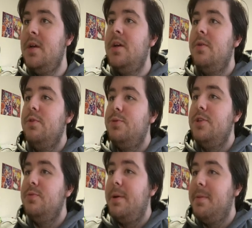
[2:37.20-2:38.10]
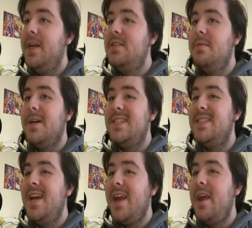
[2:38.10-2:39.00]
which means you may place it by
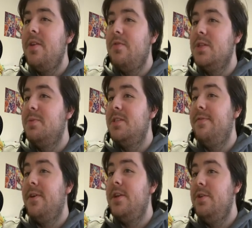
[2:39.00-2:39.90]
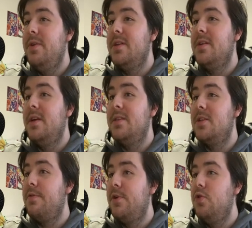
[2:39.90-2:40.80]
stacking it on a specified unit instead
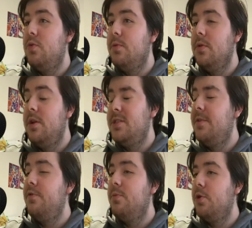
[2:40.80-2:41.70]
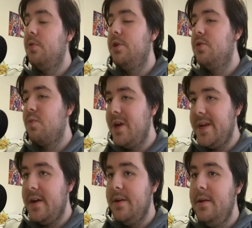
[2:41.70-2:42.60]
of normal calling to
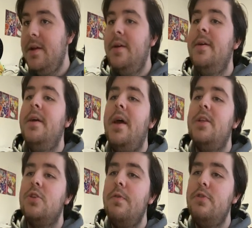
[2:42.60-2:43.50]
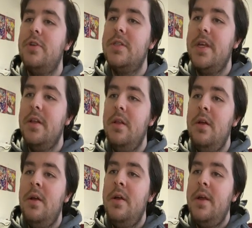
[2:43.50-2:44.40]
Rearguard. And its OverDress skill
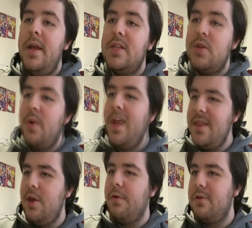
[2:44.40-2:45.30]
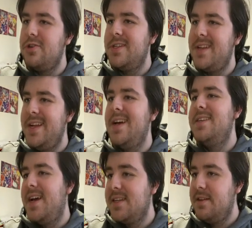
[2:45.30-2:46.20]
is, in the OverDress state,
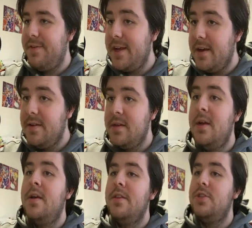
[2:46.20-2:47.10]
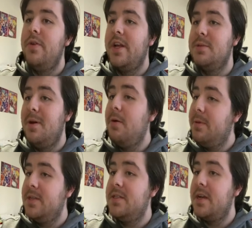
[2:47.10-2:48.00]
attacks the Vanguard. This unit gets power
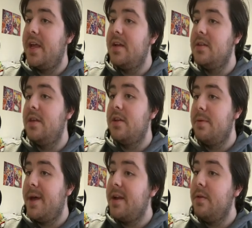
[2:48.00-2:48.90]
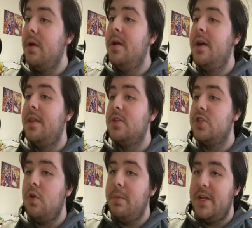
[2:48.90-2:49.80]
plus 10k until the end of the battle, and then
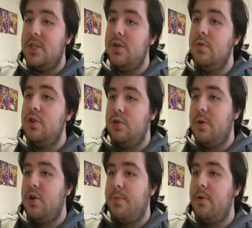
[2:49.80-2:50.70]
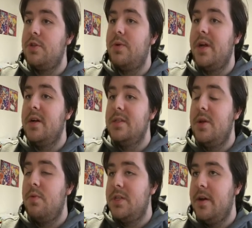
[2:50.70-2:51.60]
Soul Blast 2, choose one of your opponent's rearguards and
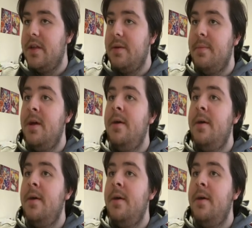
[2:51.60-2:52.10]
retire them.